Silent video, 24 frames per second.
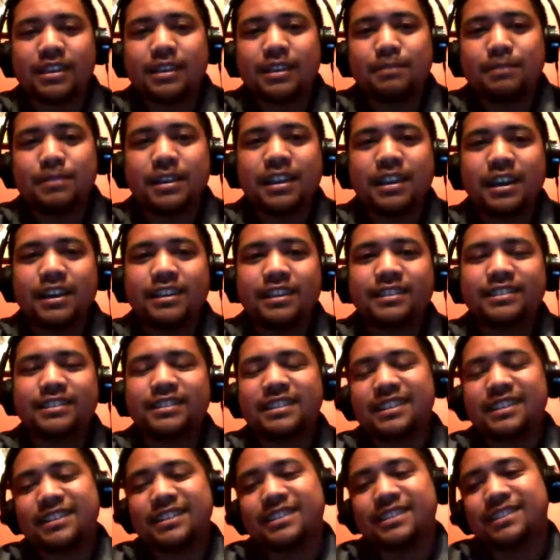because
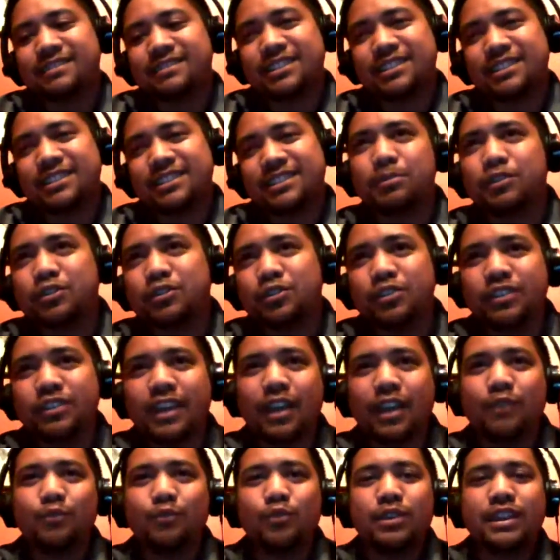this opportunity
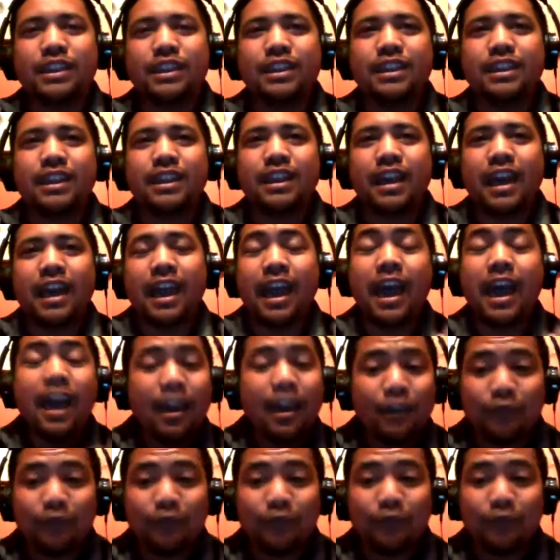that we
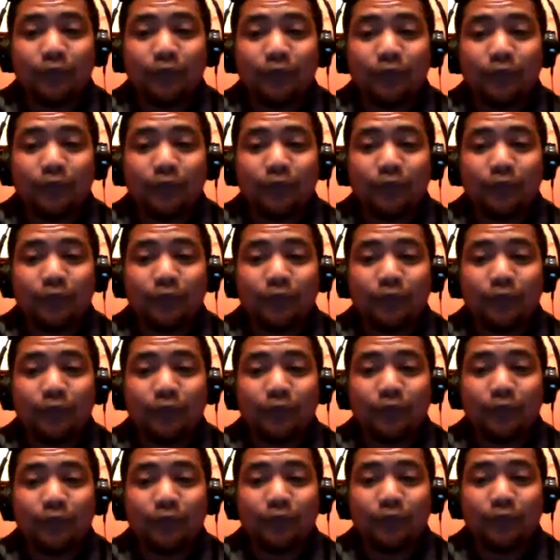have right now is
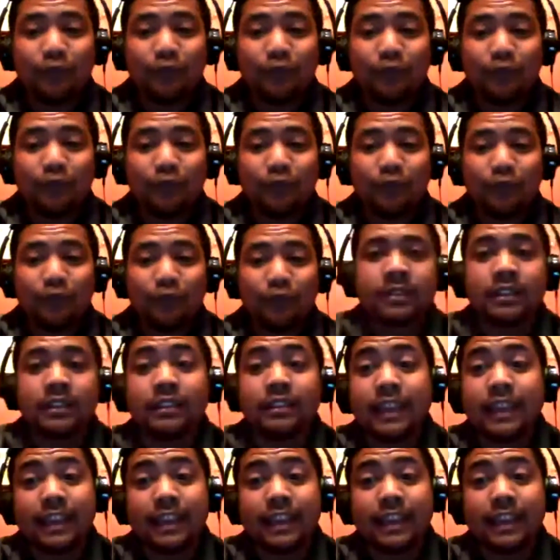life-changing,
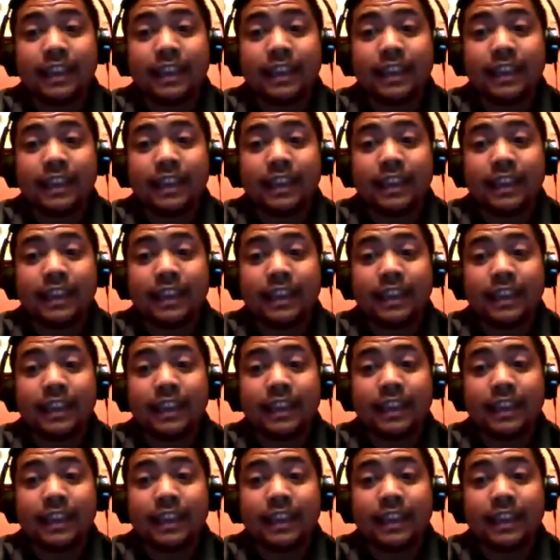like literally.